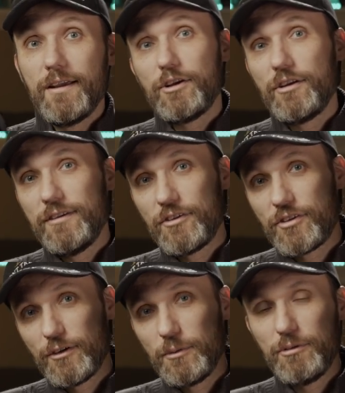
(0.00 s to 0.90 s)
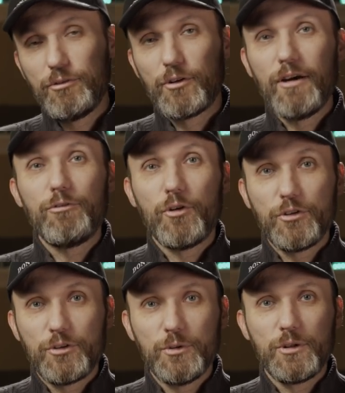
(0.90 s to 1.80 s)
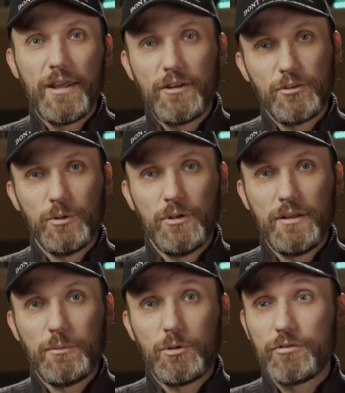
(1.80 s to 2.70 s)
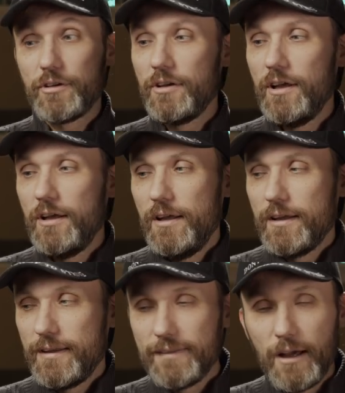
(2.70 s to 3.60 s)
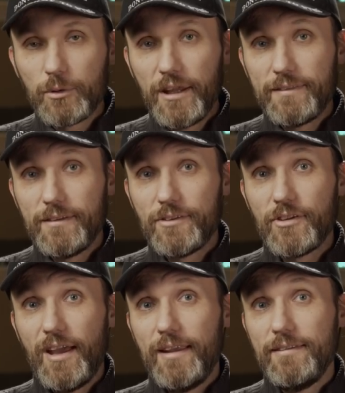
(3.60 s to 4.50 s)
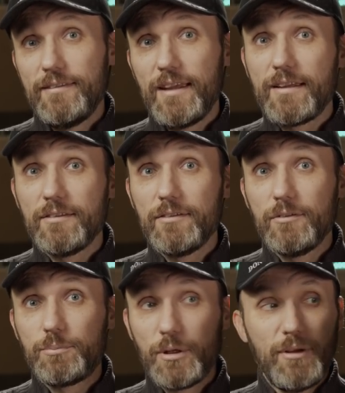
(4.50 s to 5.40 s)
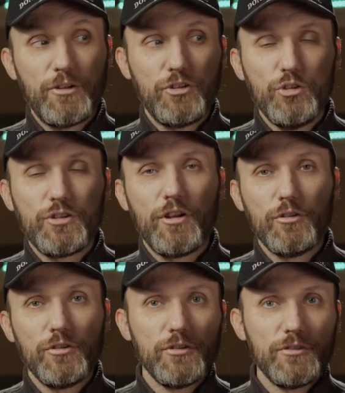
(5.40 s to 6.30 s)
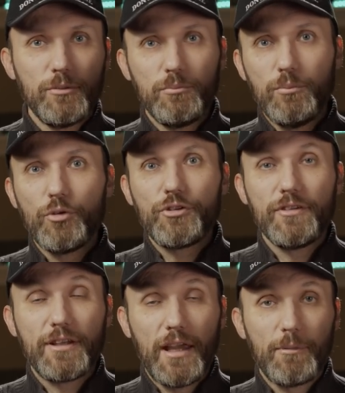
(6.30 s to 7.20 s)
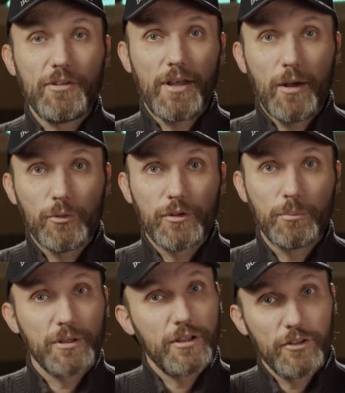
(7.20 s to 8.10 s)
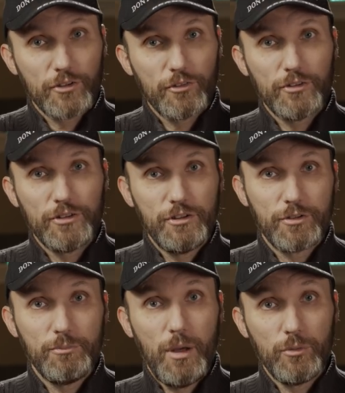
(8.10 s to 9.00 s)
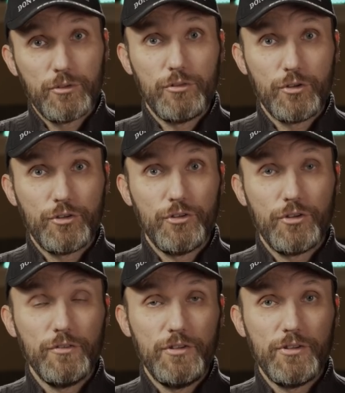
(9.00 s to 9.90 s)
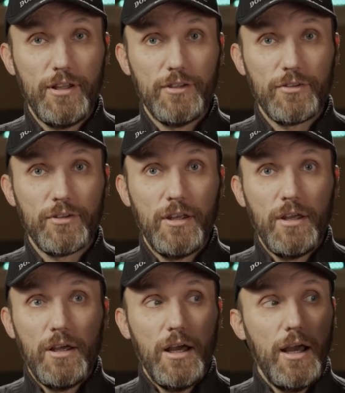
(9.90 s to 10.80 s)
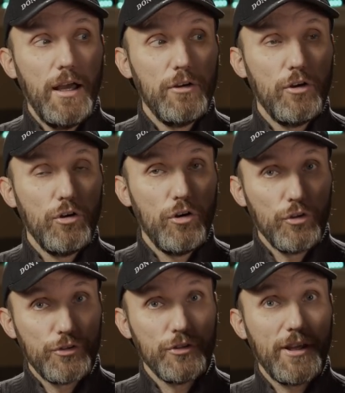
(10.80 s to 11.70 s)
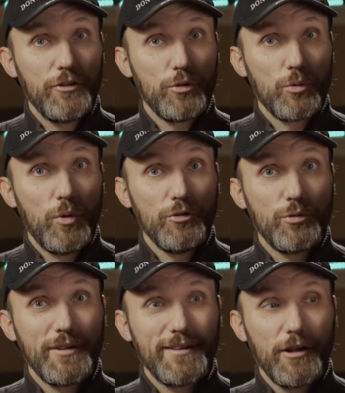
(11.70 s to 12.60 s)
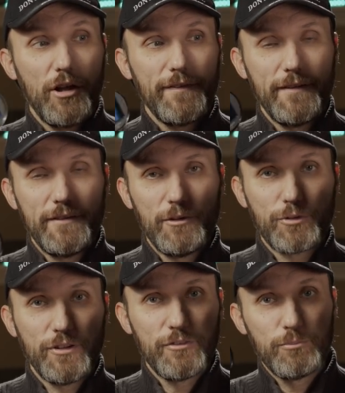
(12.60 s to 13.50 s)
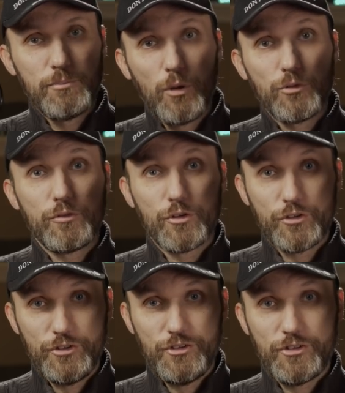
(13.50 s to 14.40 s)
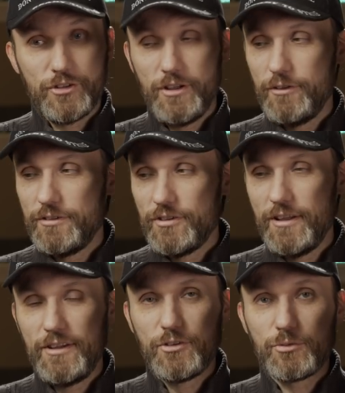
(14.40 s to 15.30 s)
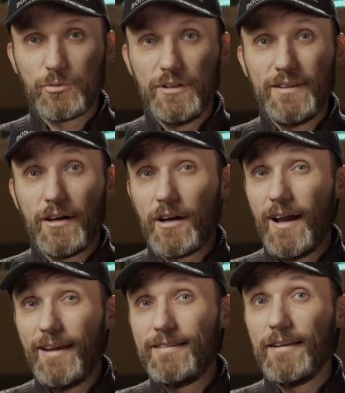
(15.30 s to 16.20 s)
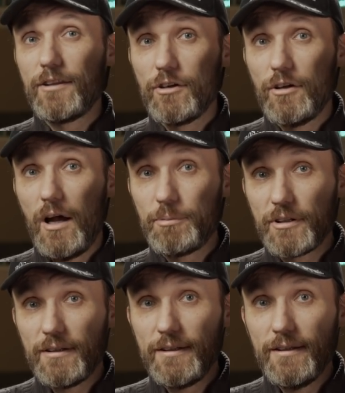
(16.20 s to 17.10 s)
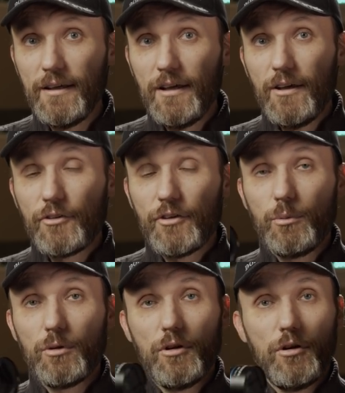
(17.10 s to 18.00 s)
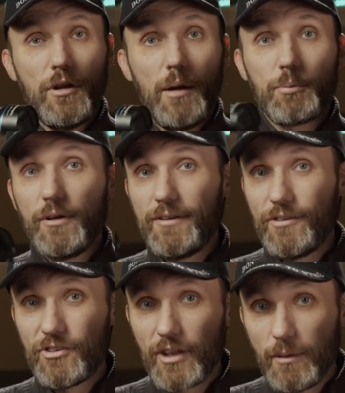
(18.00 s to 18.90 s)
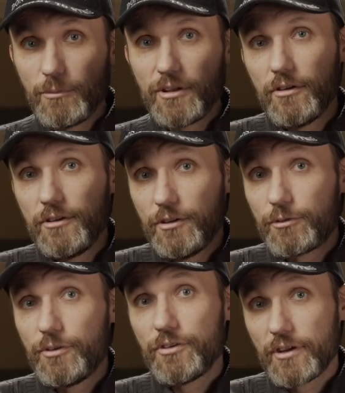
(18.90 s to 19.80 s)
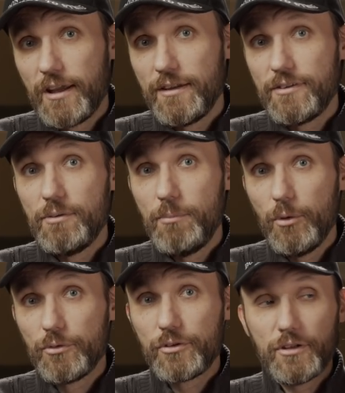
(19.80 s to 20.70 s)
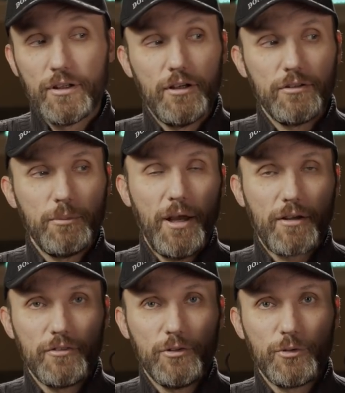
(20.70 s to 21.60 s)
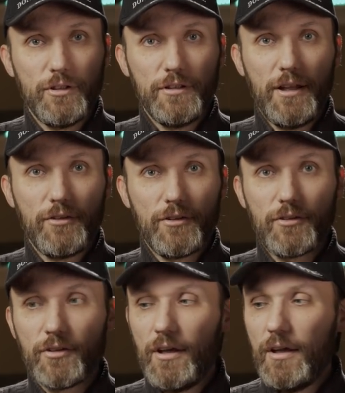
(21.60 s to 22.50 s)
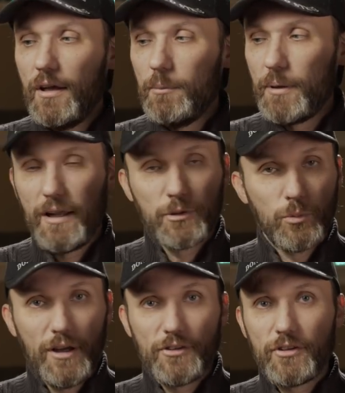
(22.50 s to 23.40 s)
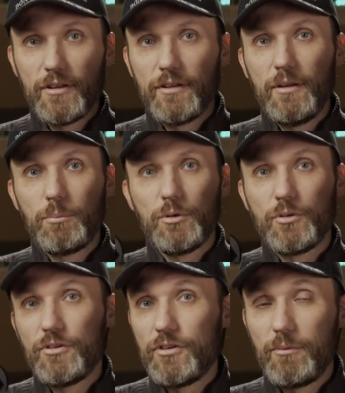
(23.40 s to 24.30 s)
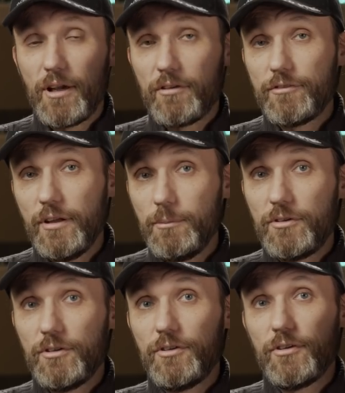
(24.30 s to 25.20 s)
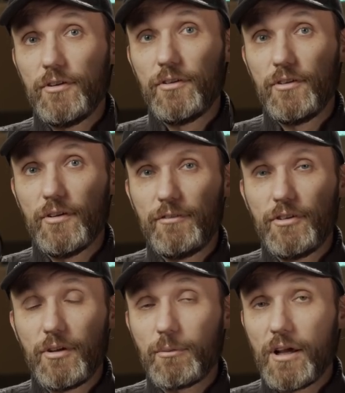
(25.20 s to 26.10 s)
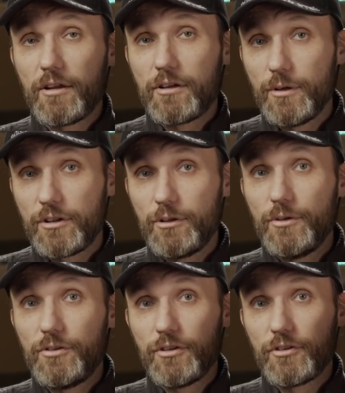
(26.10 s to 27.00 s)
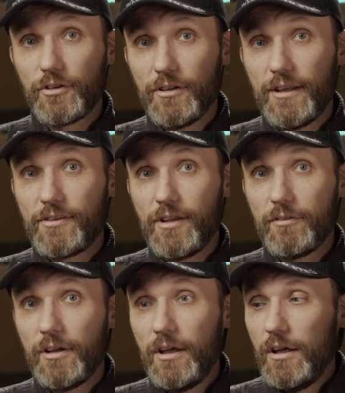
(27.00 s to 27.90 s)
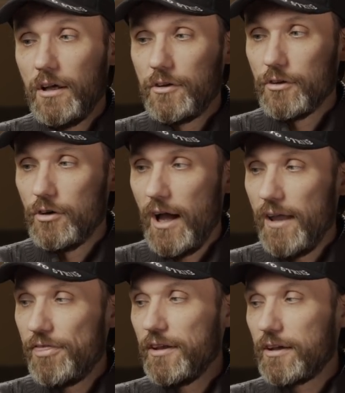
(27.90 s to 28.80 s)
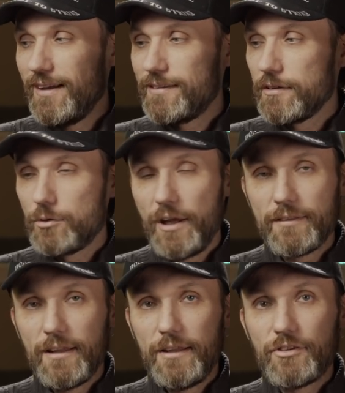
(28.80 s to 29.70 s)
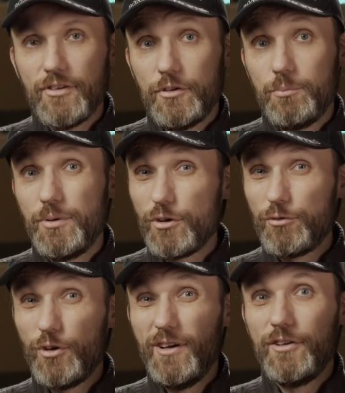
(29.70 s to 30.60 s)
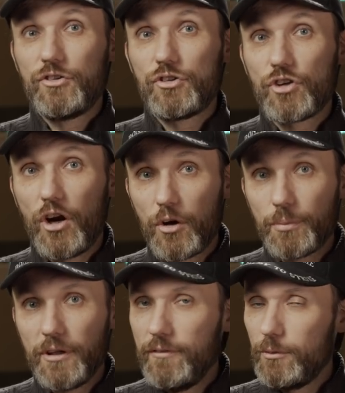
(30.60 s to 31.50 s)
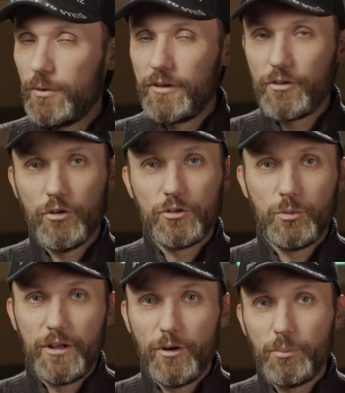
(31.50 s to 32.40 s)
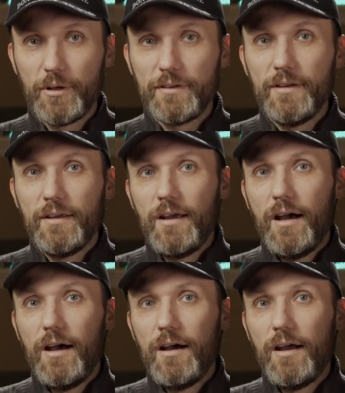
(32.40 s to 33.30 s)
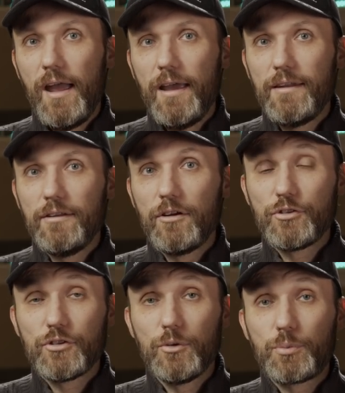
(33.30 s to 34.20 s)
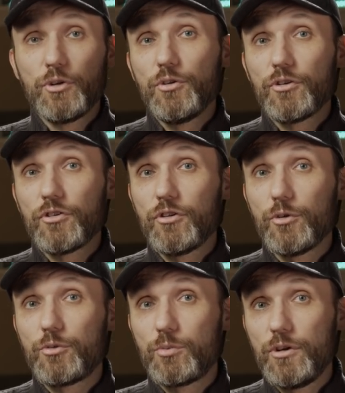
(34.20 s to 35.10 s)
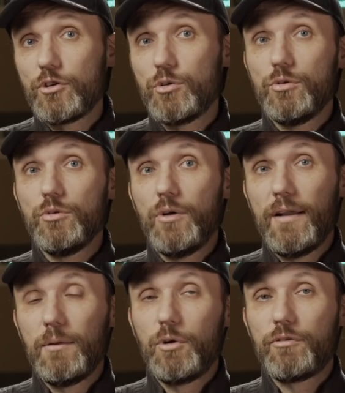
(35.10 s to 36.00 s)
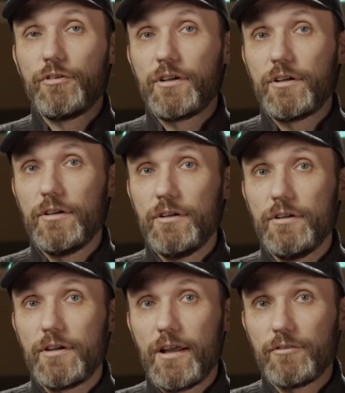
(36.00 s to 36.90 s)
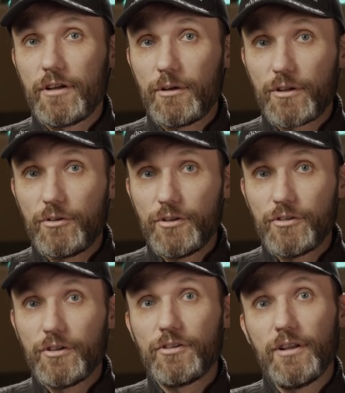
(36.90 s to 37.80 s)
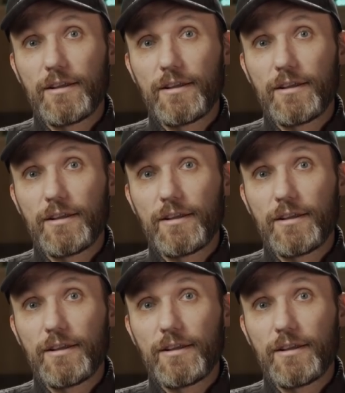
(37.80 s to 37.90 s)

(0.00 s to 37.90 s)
couldn't necessarily before afford to get into anamorphic can now get this and they can pretty much use it on, on most of the cameras out there because of all the different mount versions of this lens. Uh, also, in case you were wondering, the different mount versions of this lens really are identical optically, so they will all operate the same. The only difference again is the mount uh, on the back of those uh, lenses. But otherwise the, they produce the same kind of images and uh, have the same kind of characteristics and all that stuff. So I think it's a great lens, it's beautiful, it's sharp even when it's all the way open uh, and it also produces those really cool anamorphic uh, kind of characteristics